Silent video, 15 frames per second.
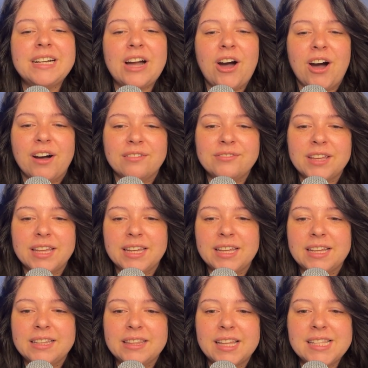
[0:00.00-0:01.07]
Off,
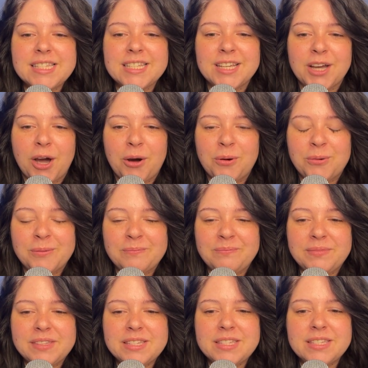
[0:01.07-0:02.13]
idiot. Let's go.
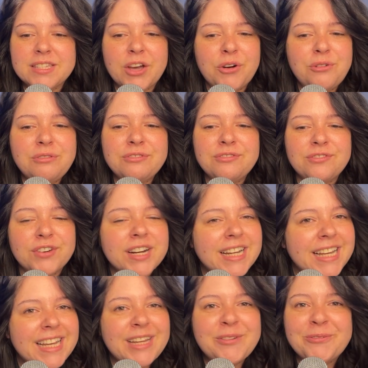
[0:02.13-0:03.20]
So
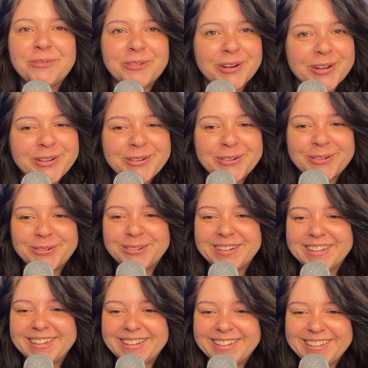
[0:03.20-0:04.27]
freaking rude.
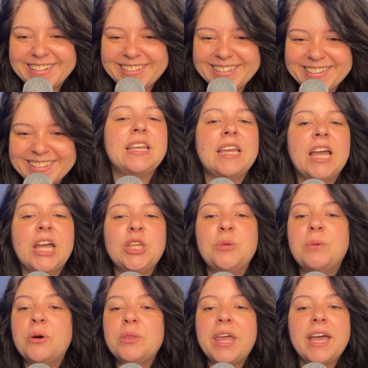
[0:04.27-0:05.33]
You
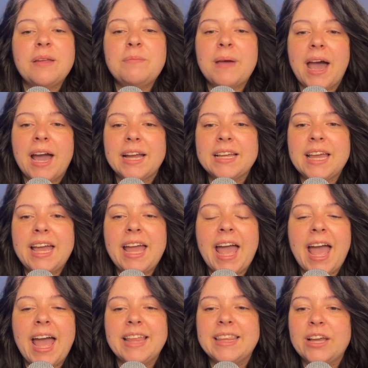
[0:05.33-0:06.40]
both head back
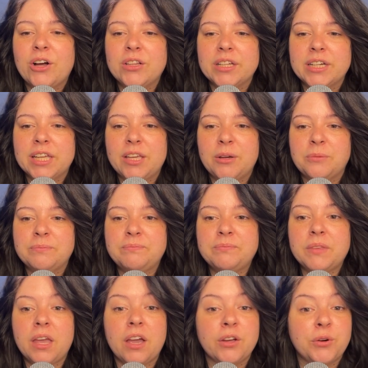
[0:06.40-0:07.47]
and they all look at you.
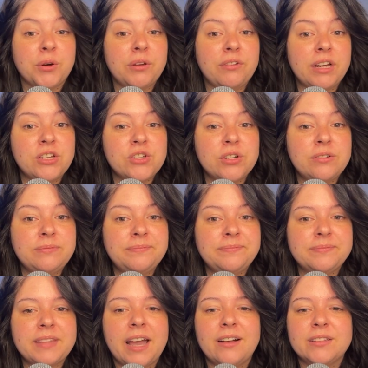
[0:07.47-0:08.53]
Hungry, Rachel?
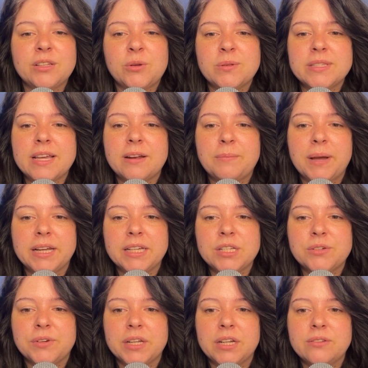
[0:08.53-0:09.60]
Elton holds out a bag of
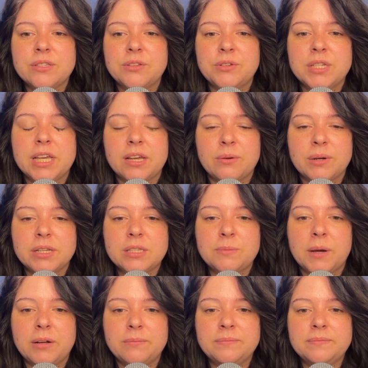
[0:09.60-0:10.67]
Doritos and you take one and
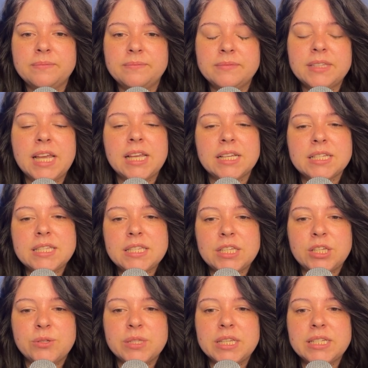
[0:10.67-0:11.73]
smile. Thanks.
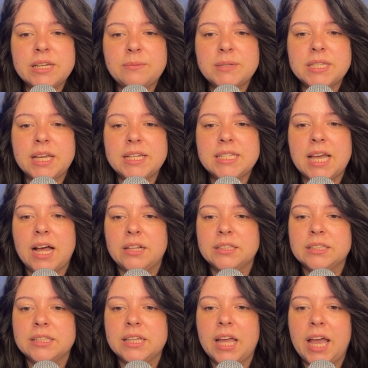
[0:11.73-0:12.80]
You sit down beside
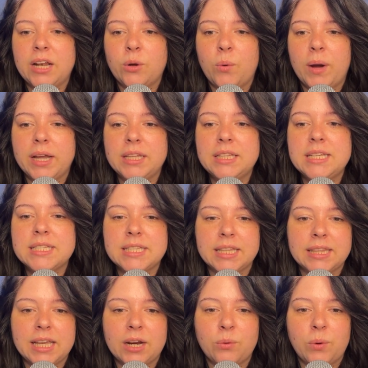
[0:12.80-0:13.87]
Elton and quietly sit
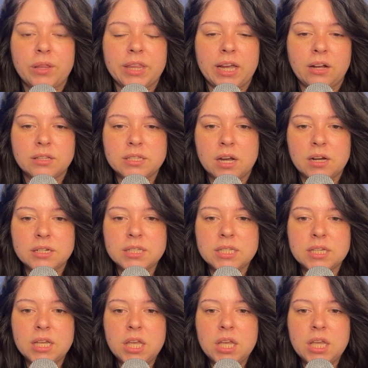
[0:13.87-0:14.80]
there while they all talked.